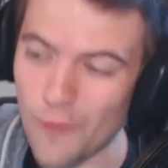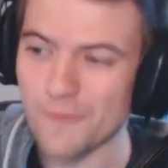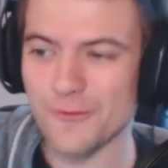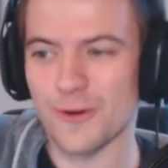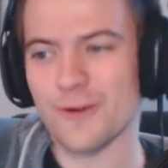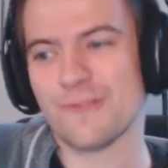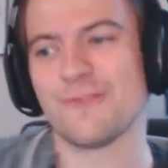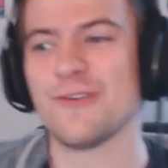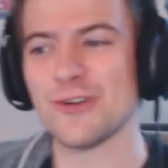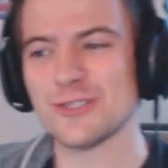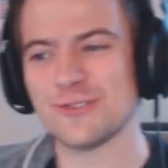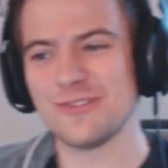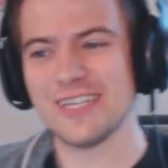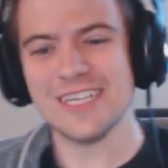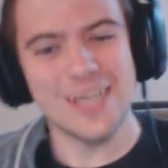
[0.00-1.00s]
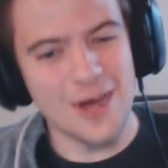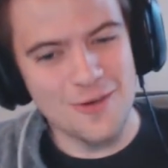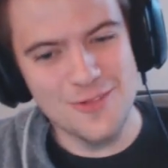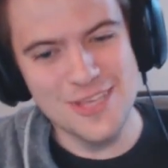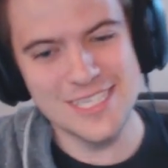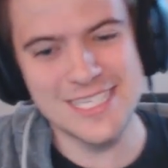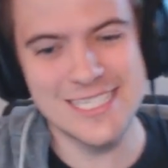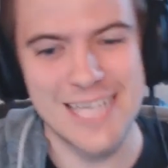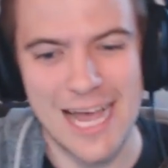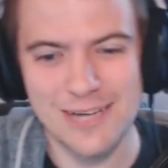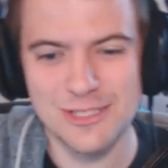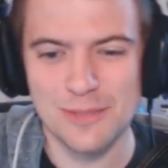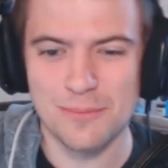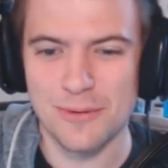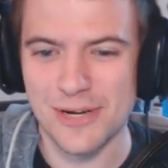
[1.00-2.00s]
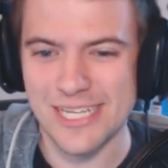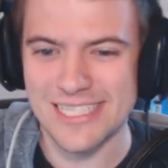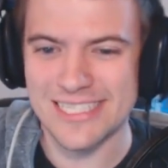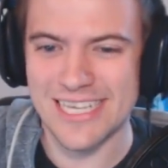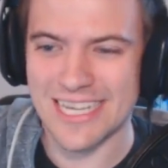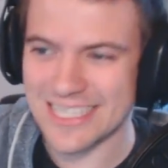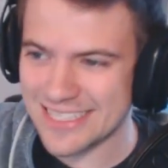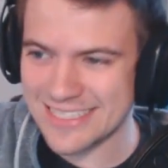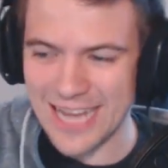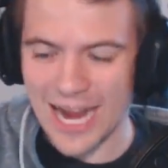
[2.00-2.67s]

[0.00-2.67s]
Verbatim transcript: Yo, for a first video, this is actually pretty sick,